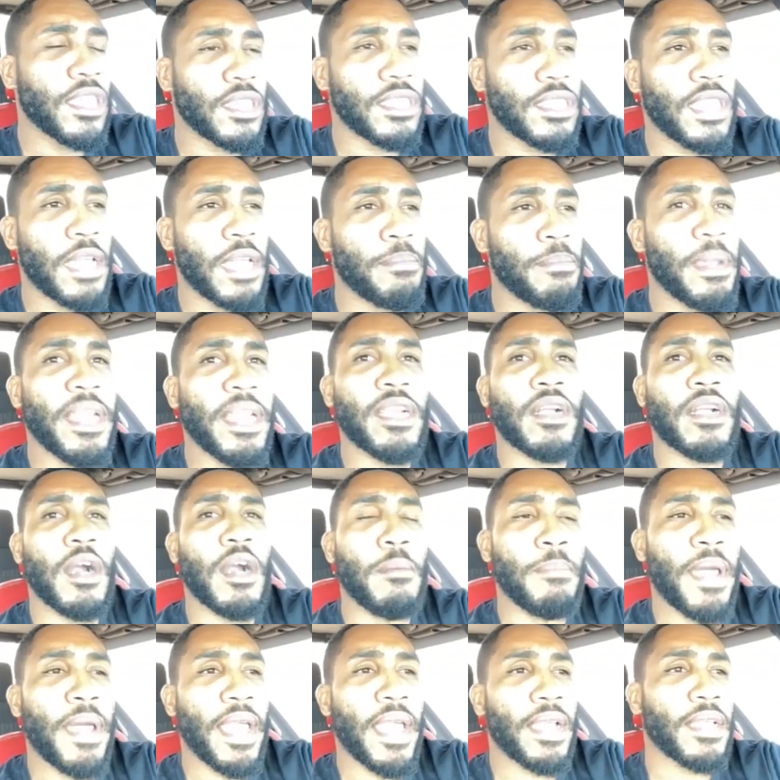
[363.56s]
He had made a
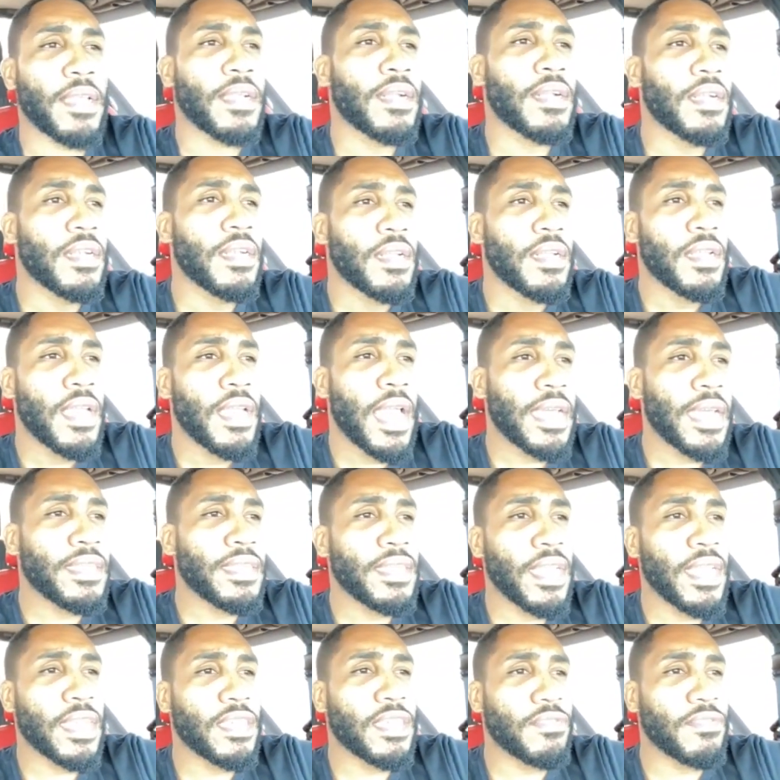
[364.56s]
comeback at
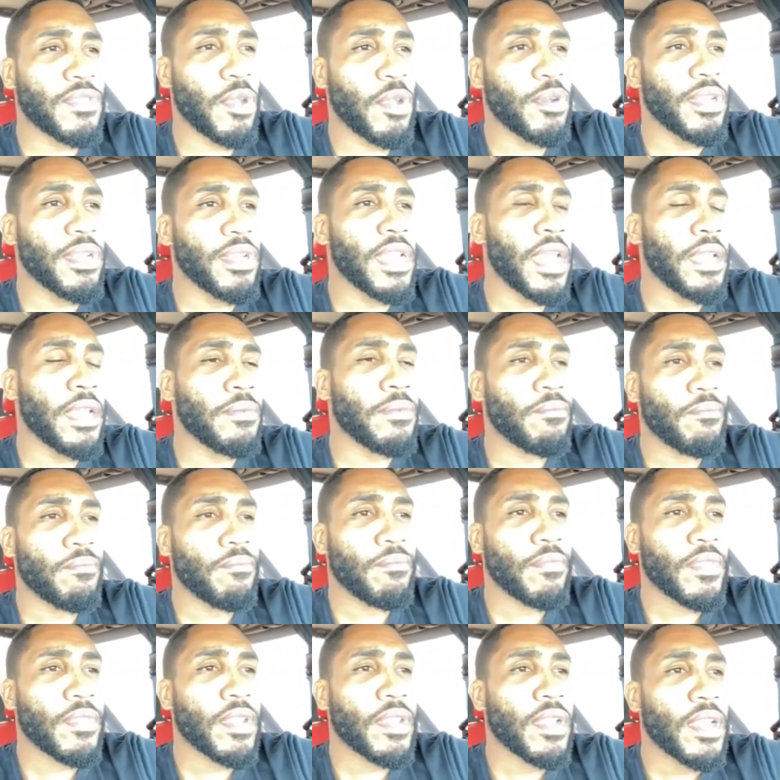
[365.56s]
the age of 38.
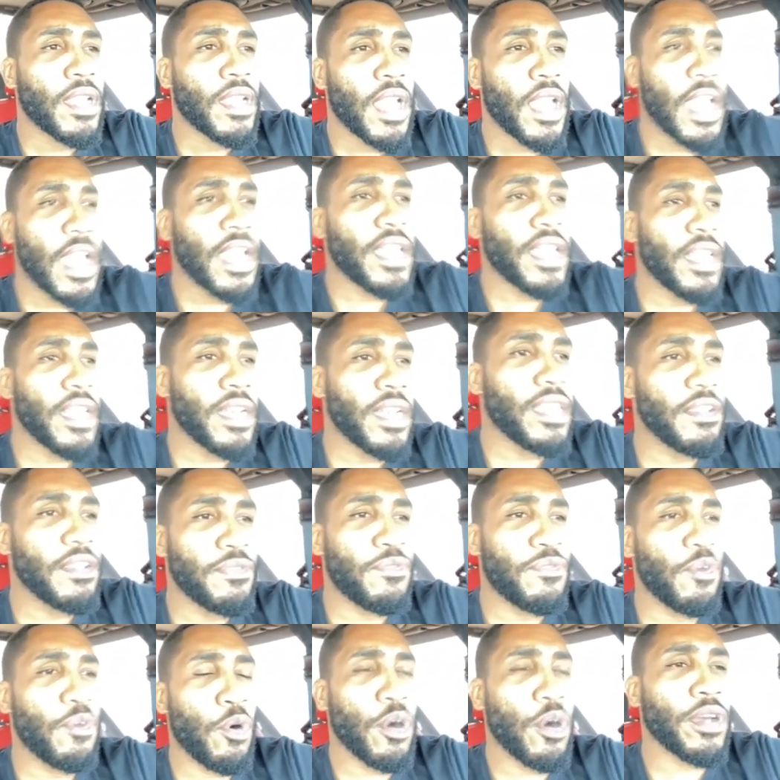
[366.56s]
And then he
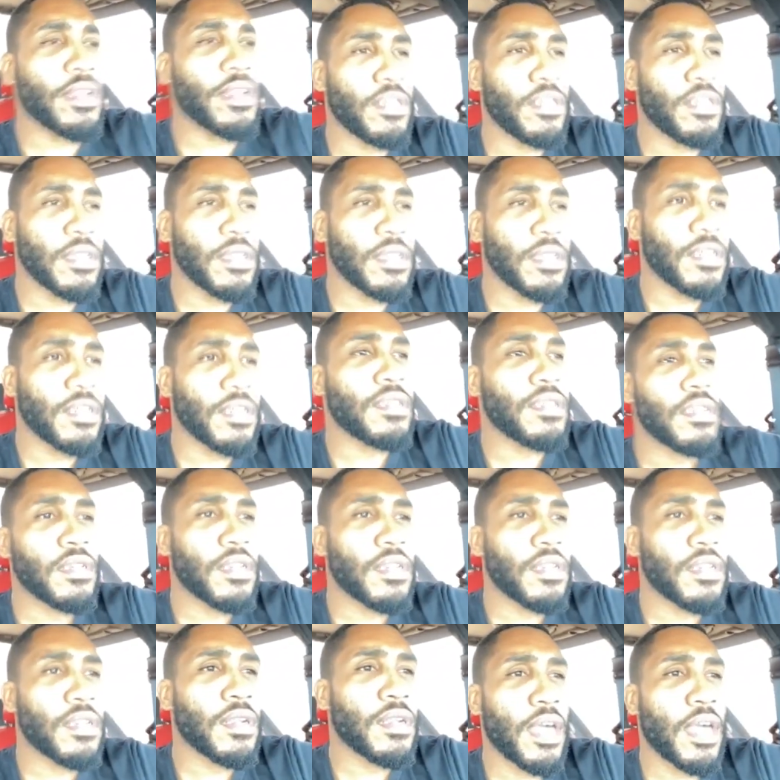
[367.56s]
fought
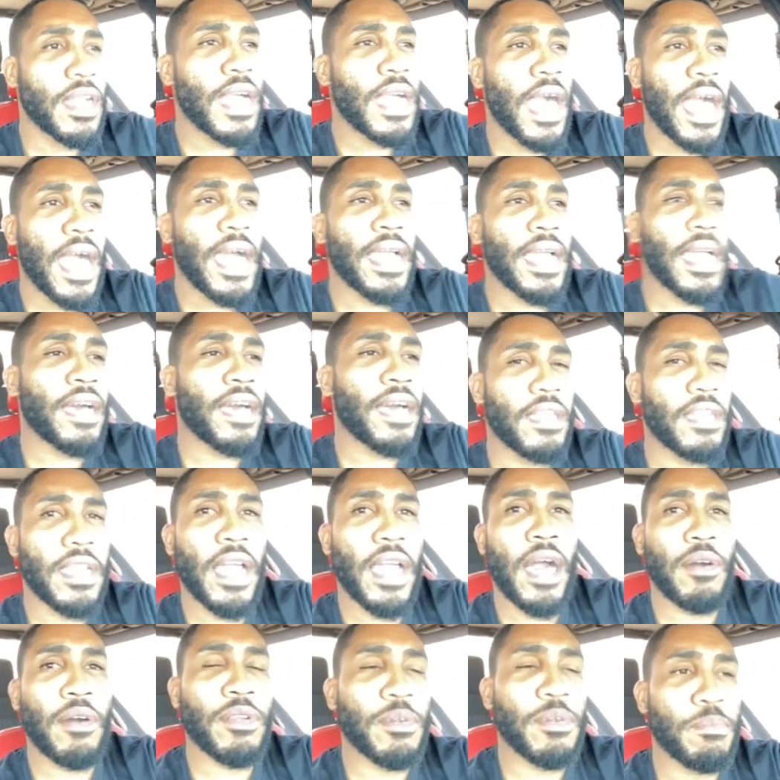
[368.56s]
a guy out
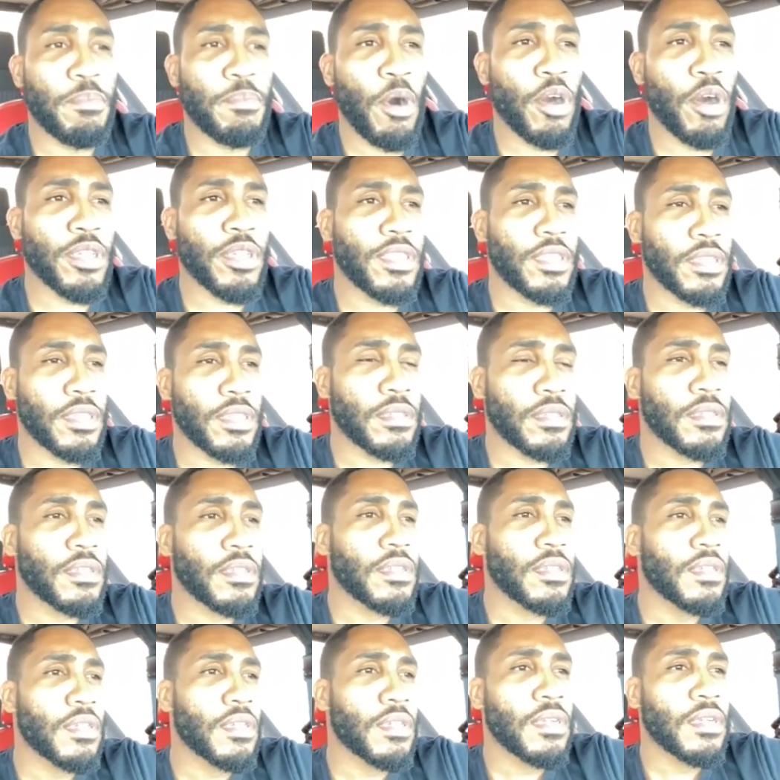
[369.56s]
in Boston,
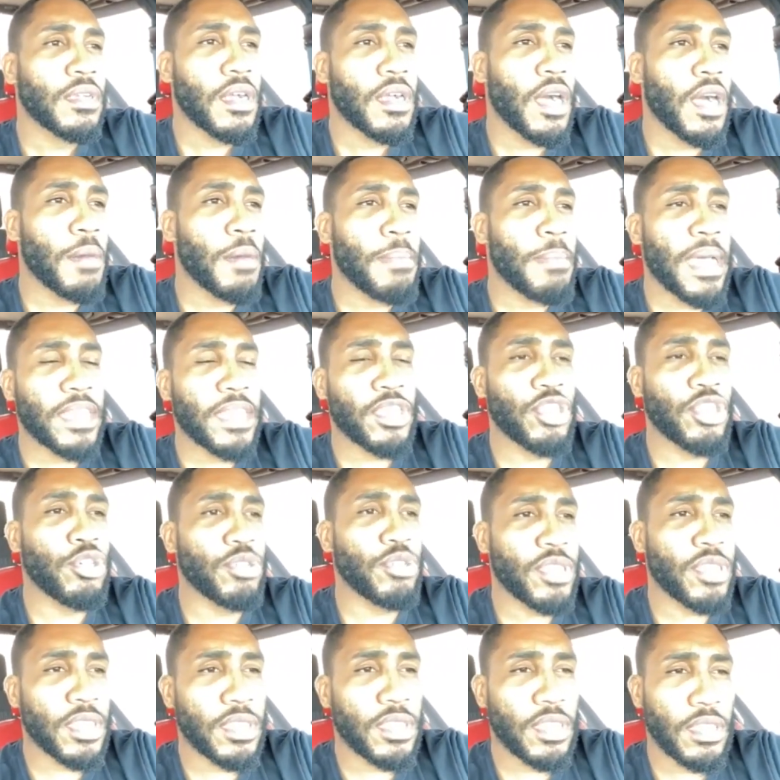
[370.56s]

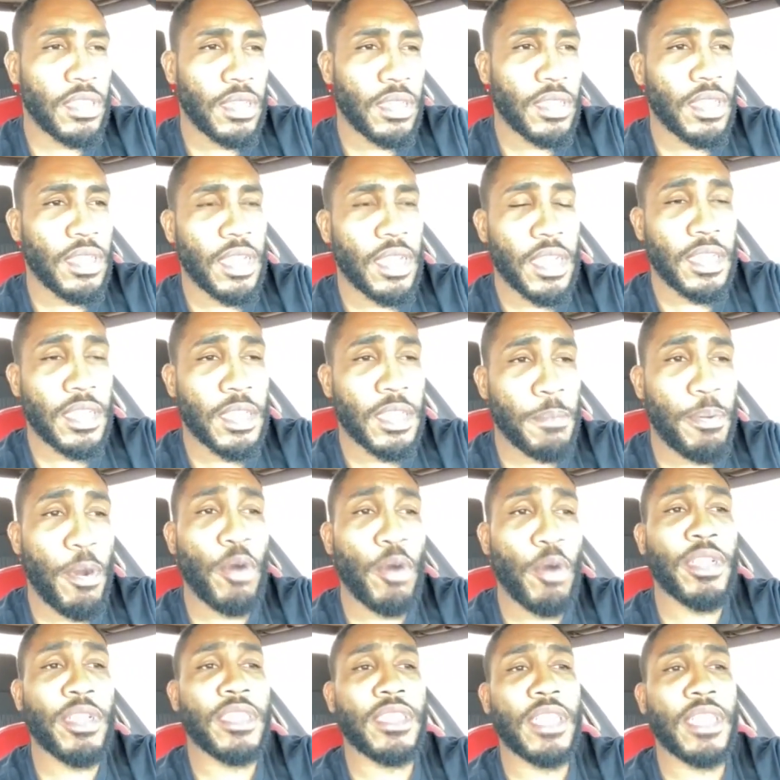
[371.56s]
Massachusetts. The
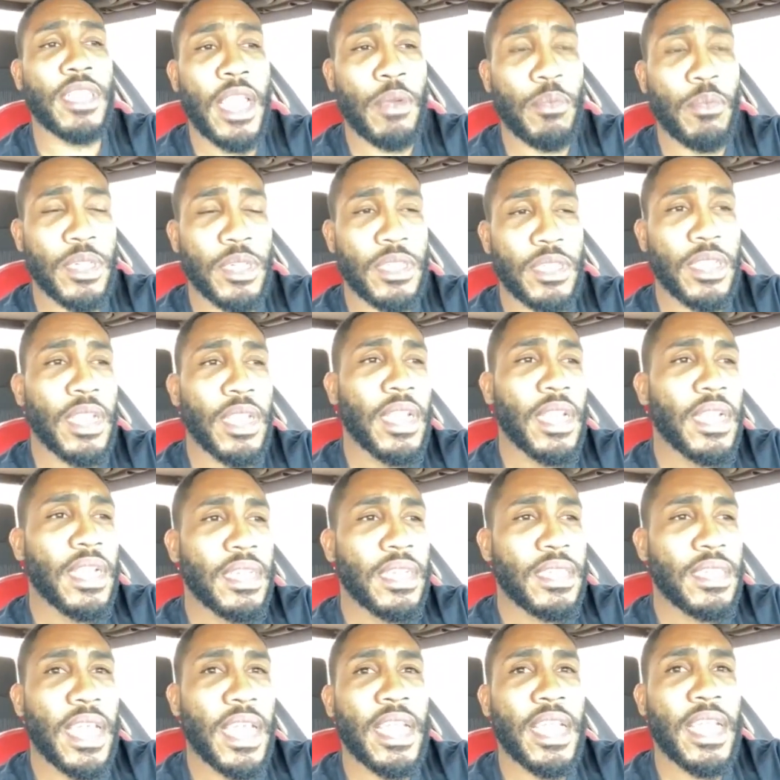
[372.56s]
opponent's name was
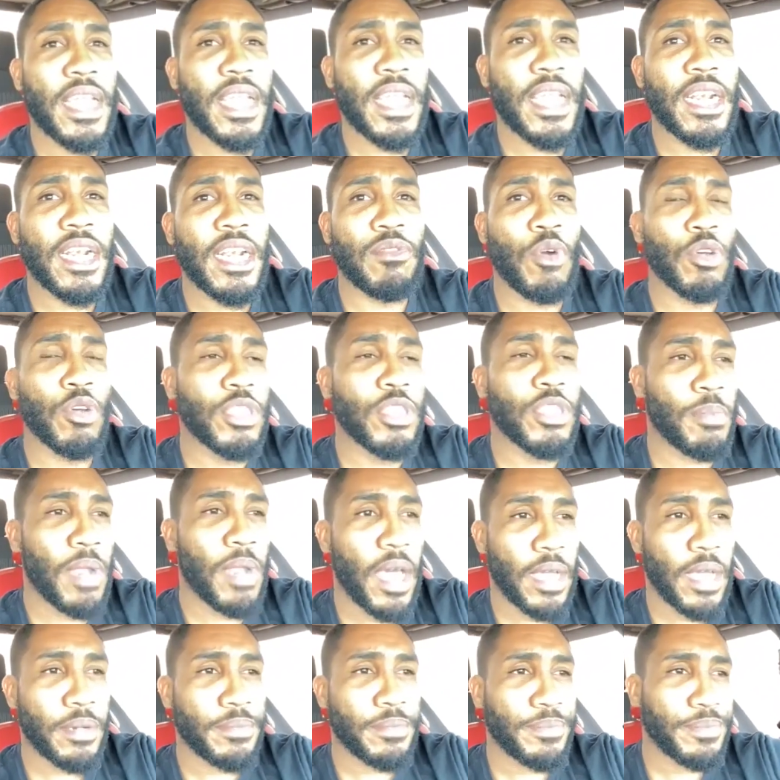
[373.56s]
Dana Rosenblatt.
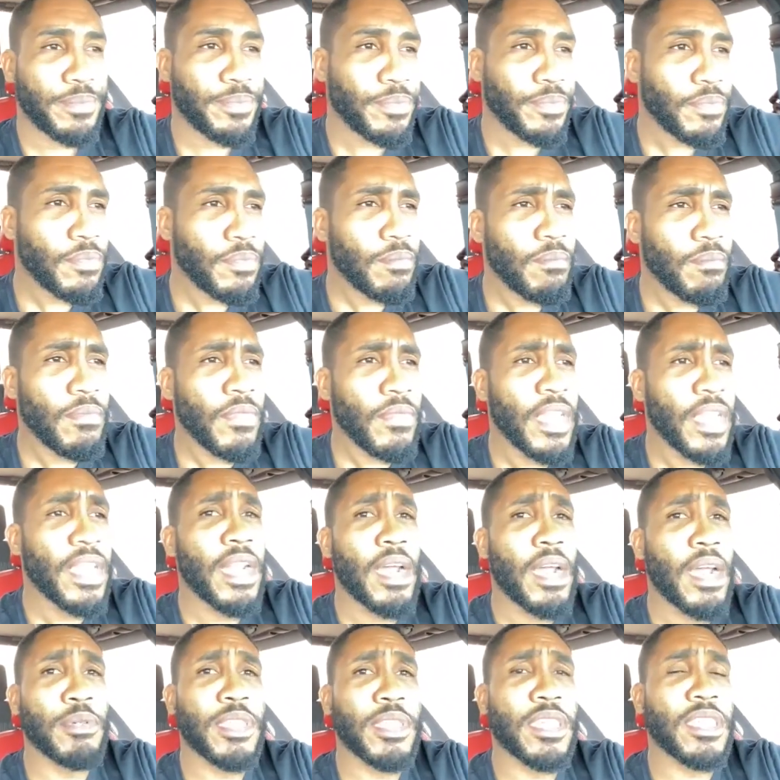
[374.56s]
And that
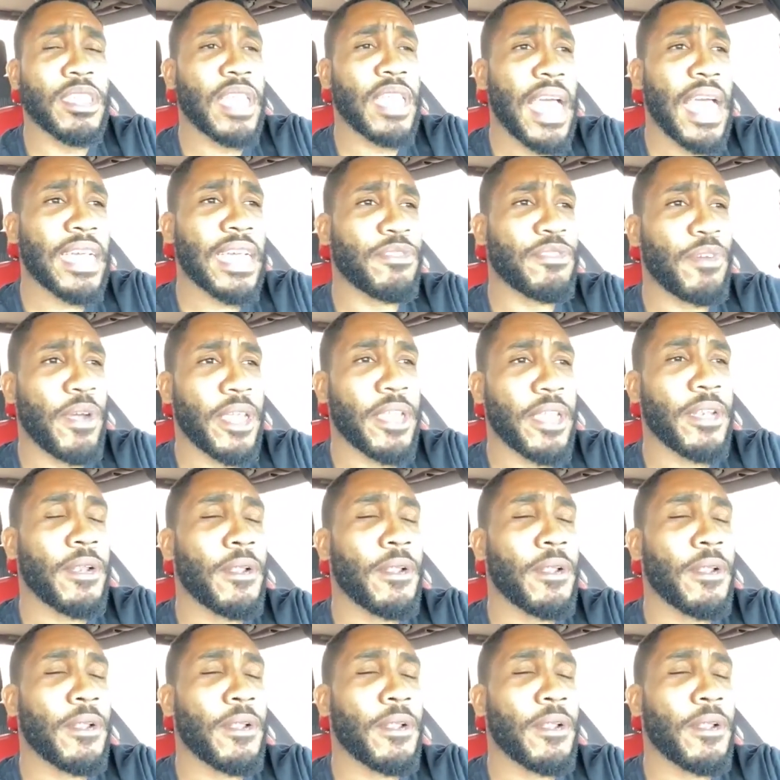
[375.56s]
was his last fight.